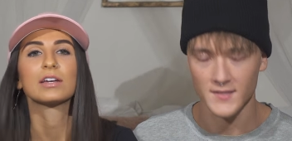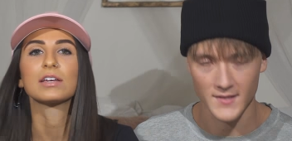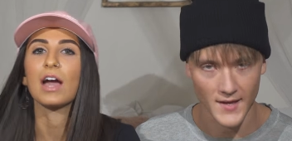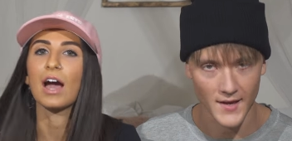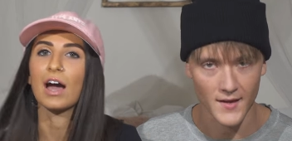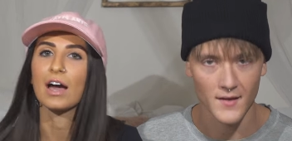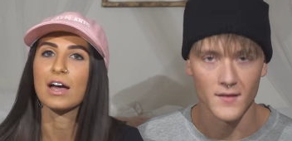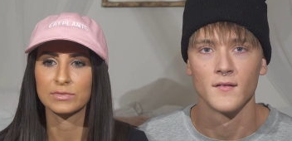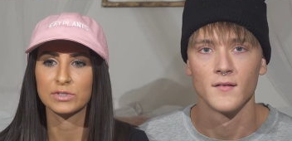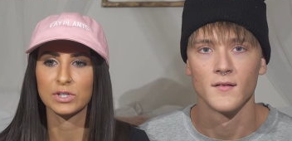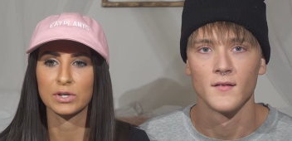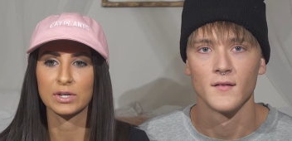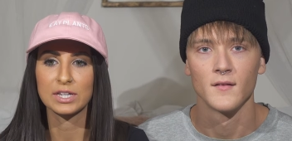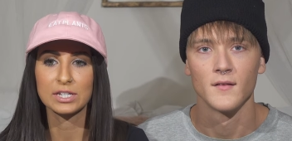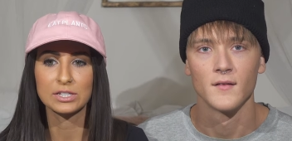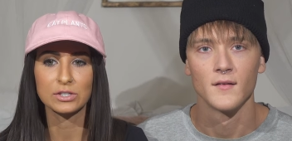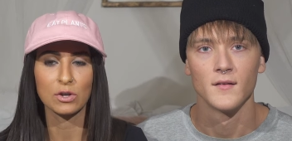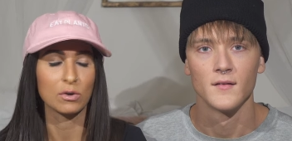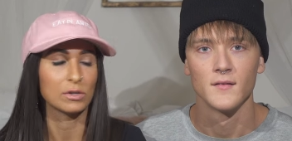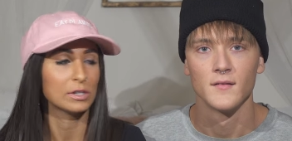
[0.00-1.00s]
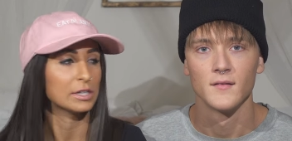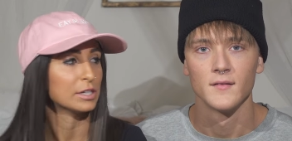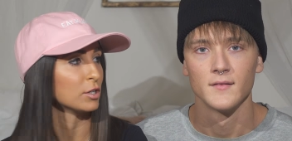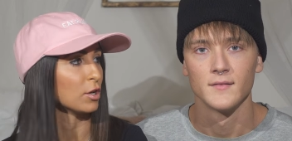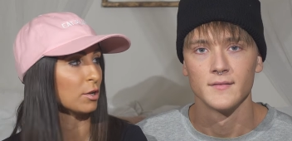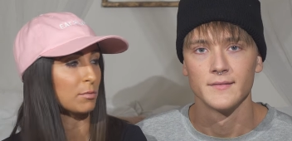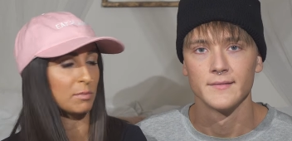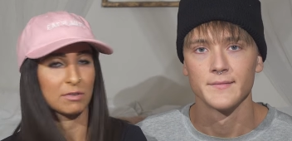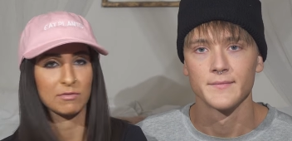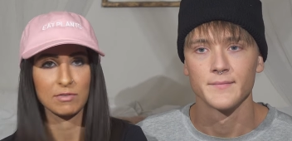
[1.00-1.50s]
Speaker 1: Yeah. So he's only
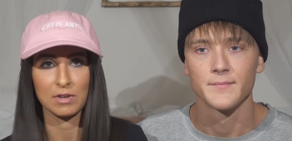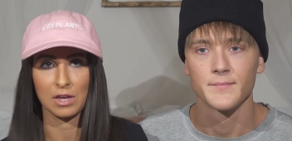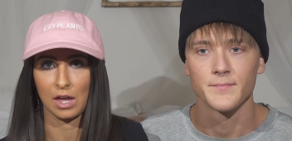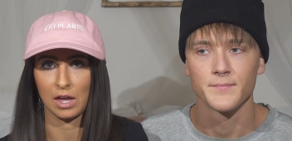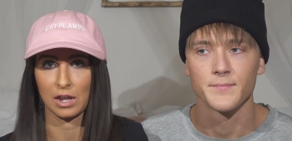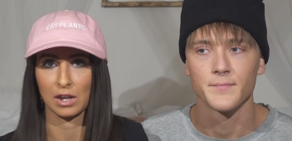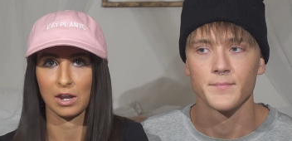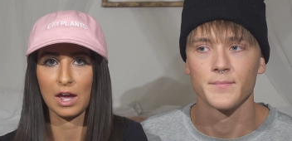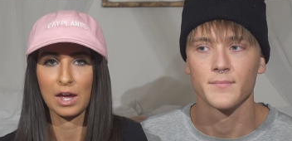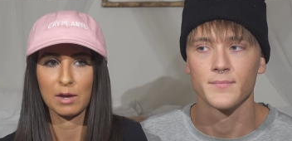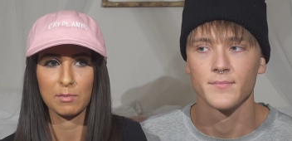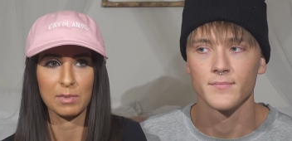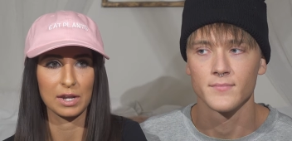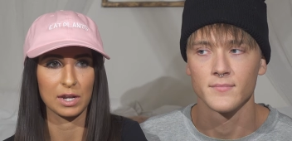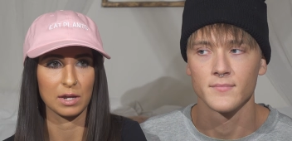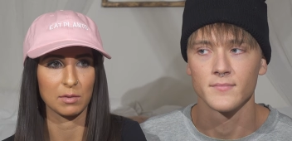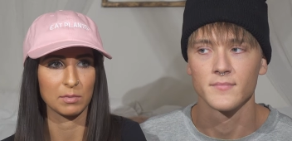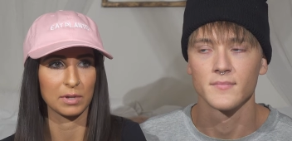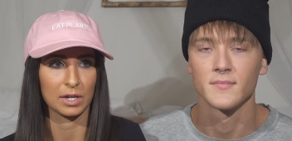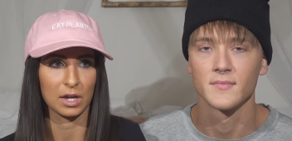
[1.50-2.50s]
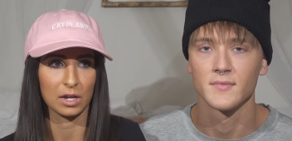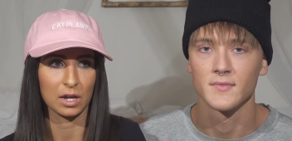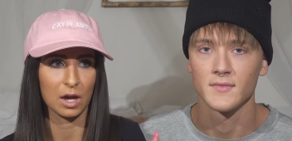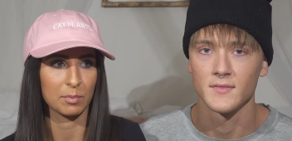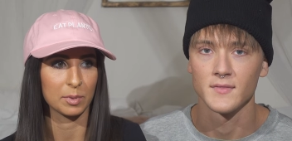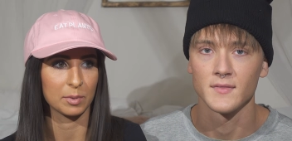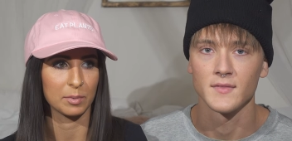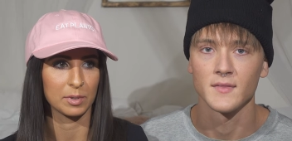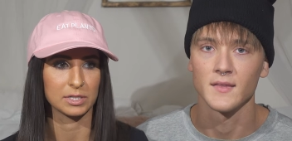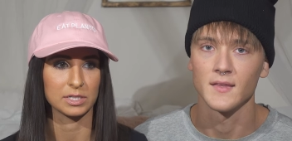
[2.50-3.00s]
known me vegan. I met him like a
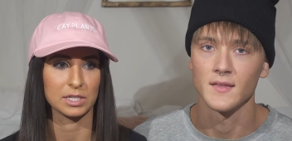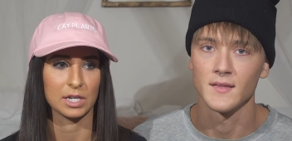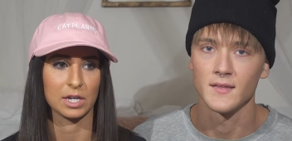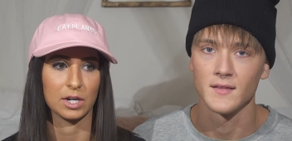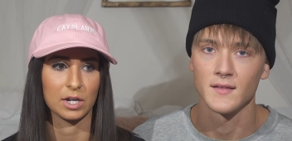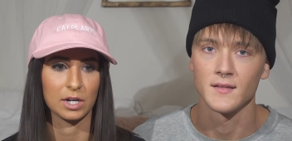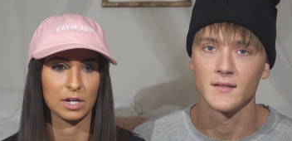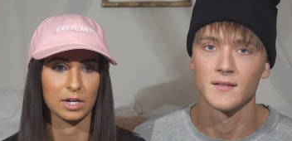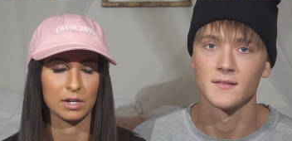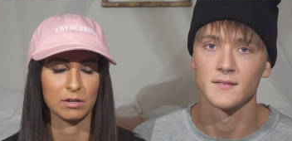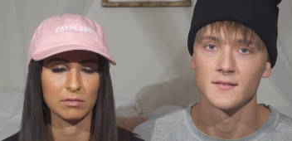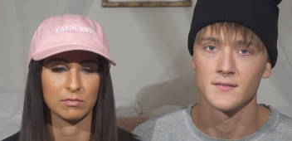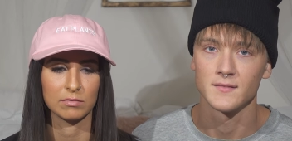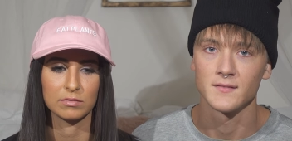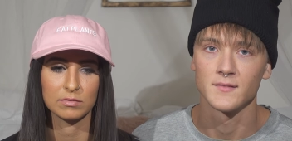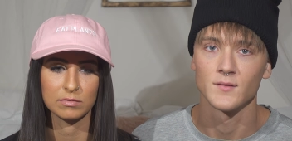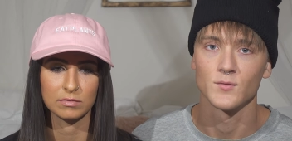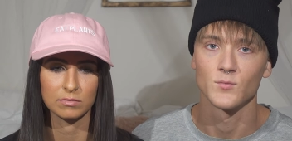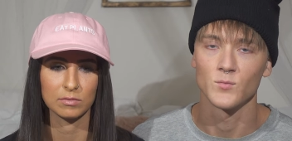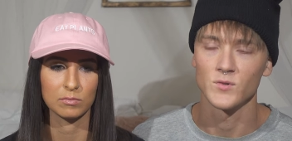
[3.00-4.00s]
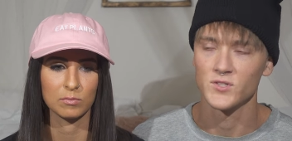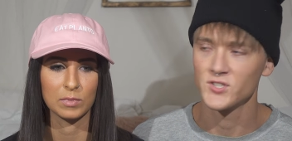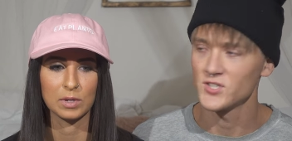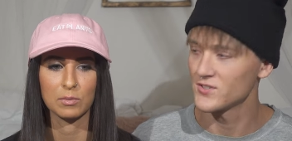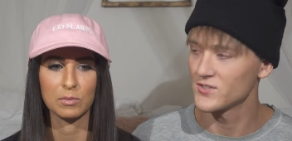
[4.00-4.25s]
couple months later, and which